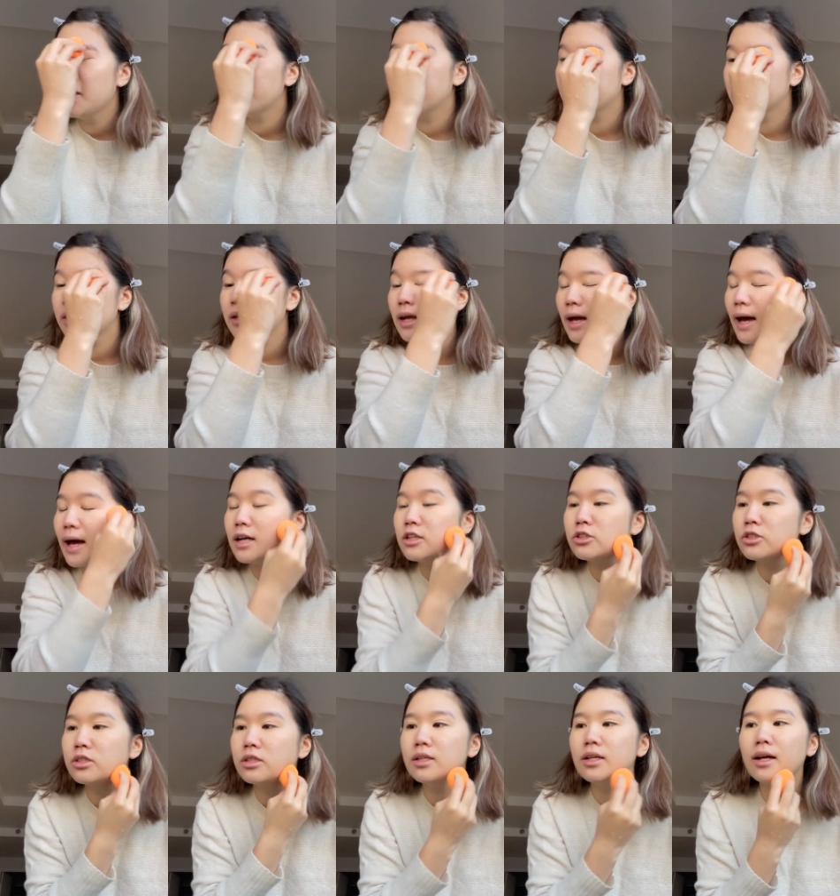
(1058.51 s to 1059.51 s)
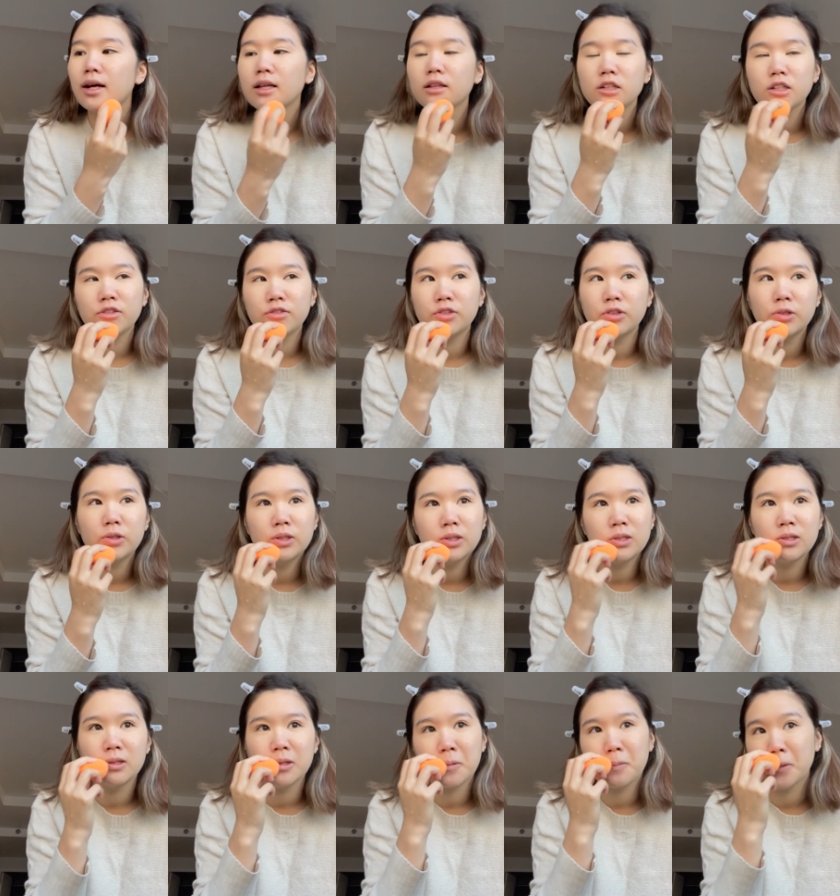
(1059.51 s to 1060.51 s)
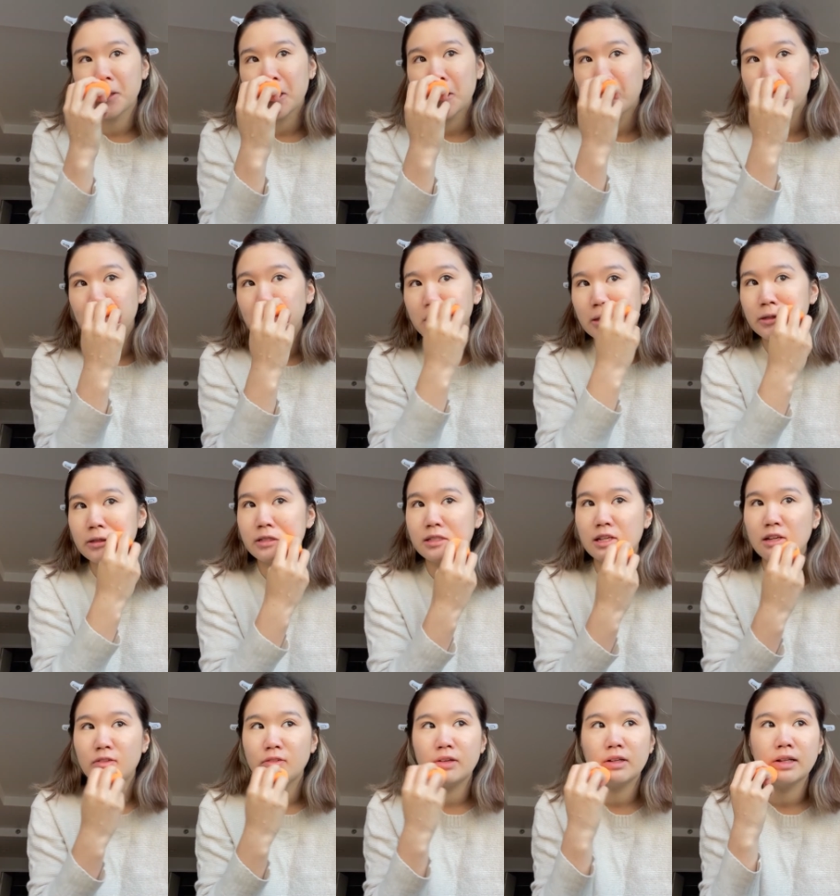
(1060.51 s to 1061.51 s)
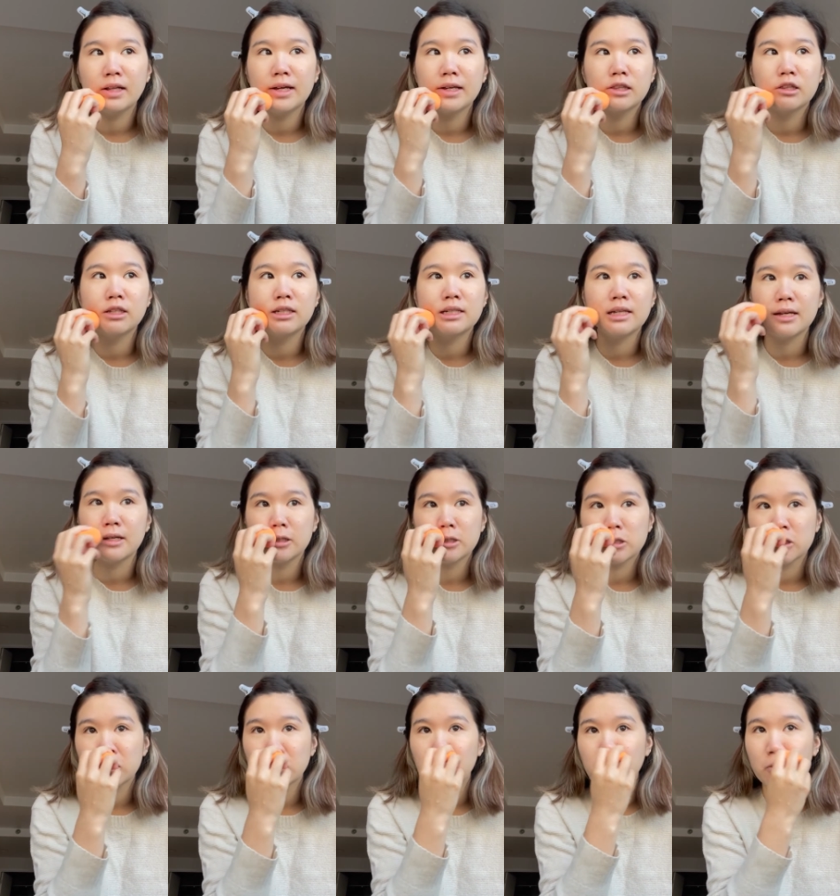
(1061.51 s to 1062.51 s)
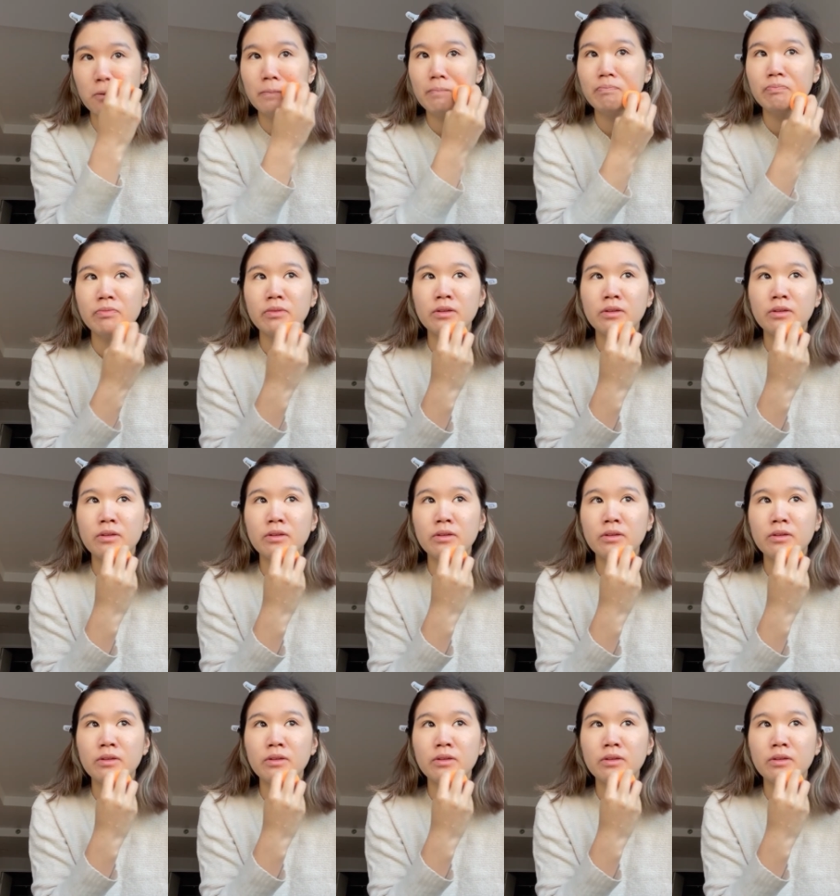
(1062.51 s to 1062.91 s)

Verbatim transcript: But actually, I look forward to them now because I feel like the day is so